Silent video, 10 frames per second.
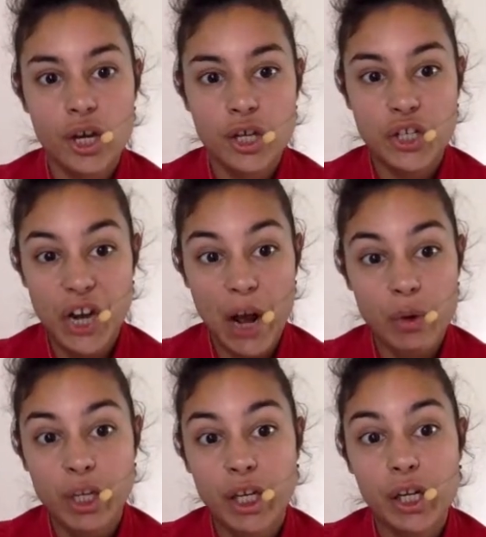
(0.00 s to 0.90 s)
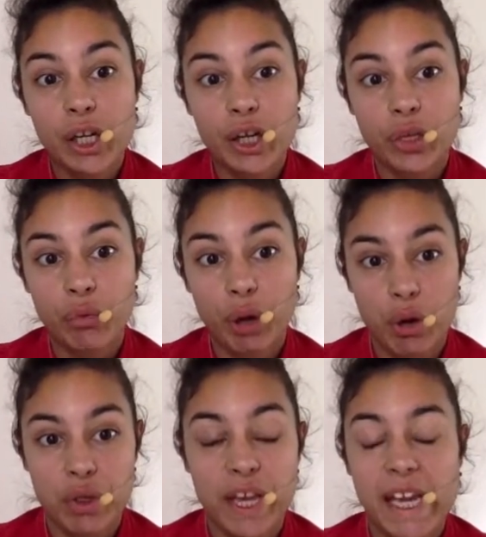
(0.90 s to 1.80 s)
So now we're going to look
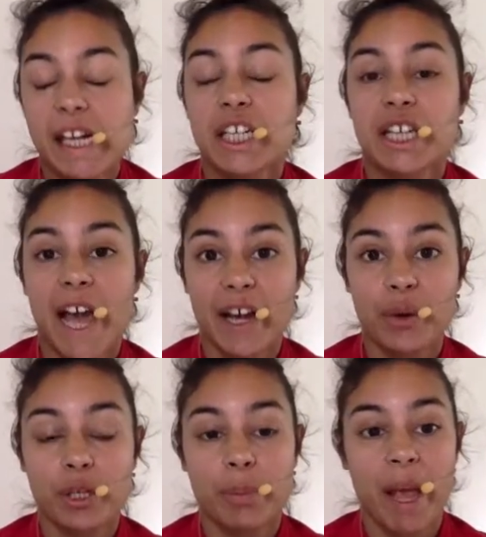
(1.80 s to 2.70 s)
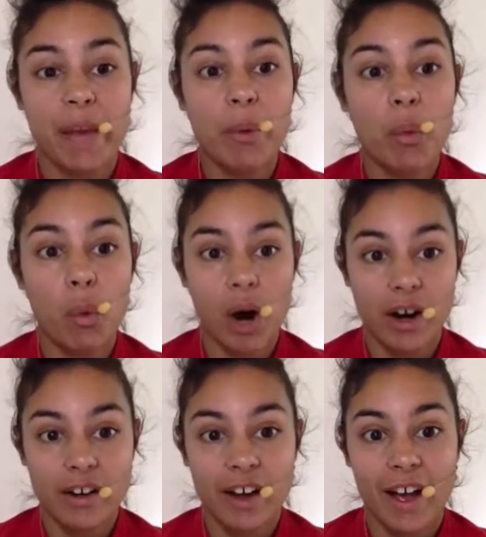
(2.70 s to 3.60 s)
through the English Language Paper
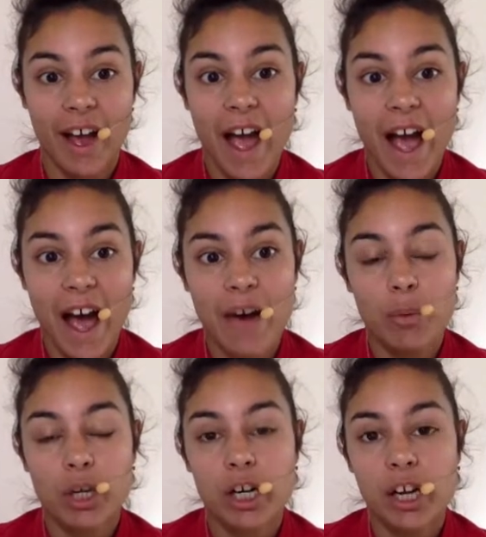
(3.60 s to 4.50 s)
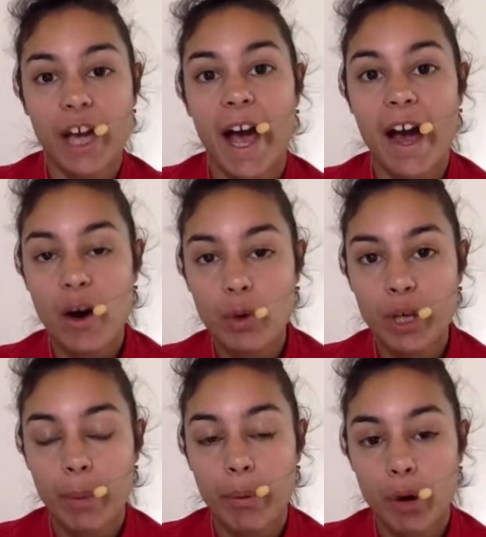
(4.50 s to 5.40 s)
1, and we're going to look at how we
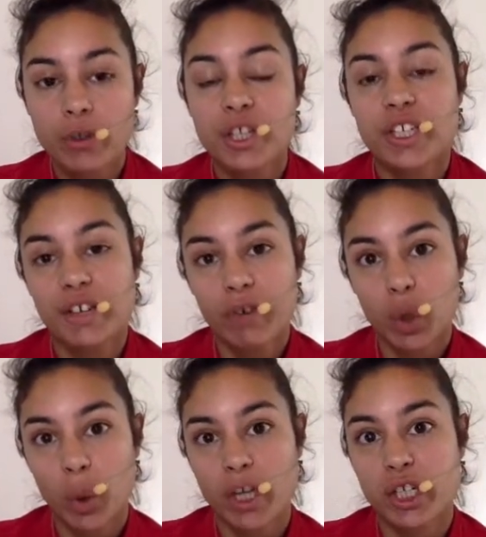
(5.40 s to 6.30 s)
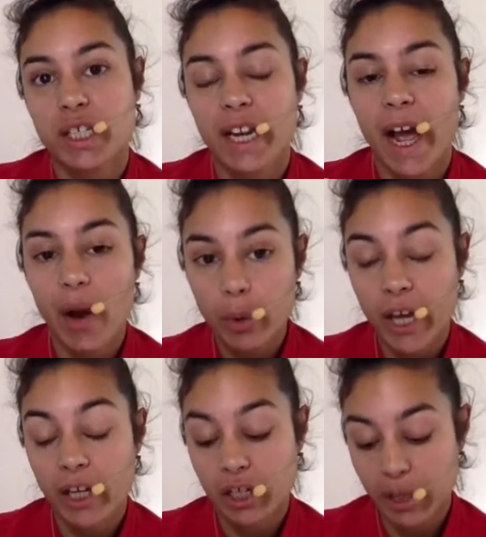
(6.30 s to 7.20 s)
approach the different questions and how we
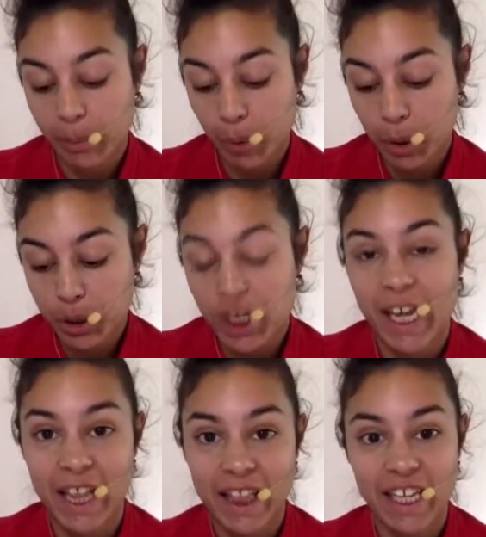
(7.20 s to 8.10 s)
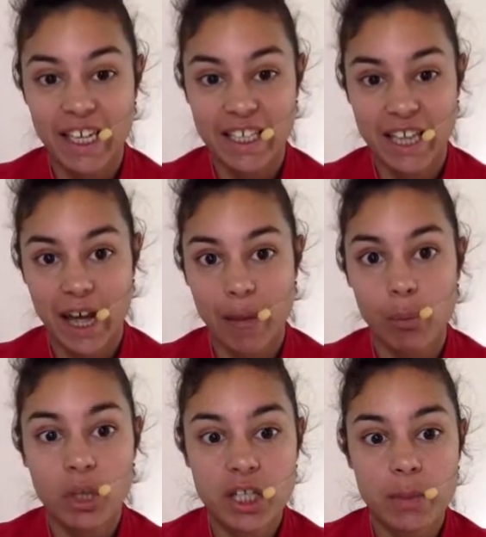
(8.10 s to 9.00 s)
actually approach it in the exam.
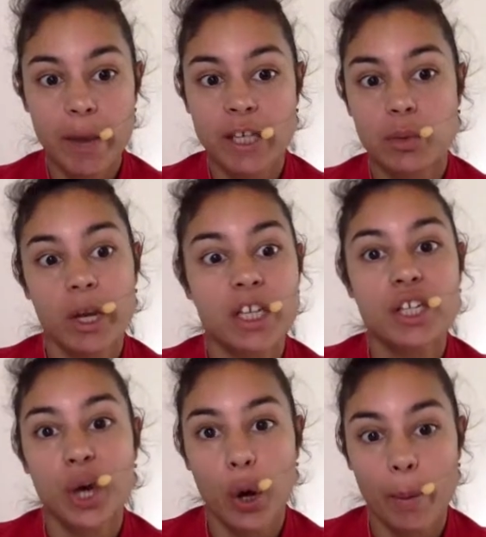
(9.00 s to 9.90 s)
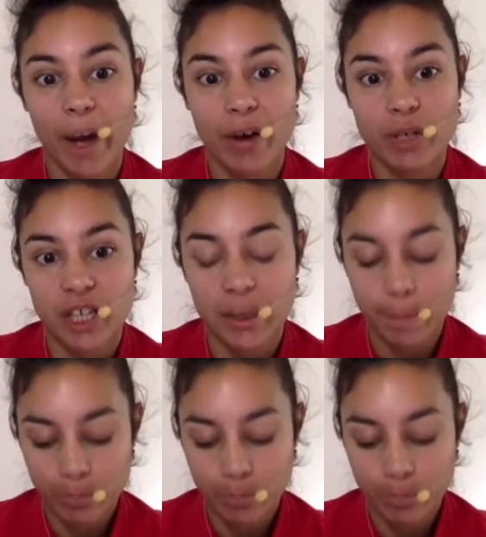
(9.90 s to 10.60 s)
What's the best way to go about it?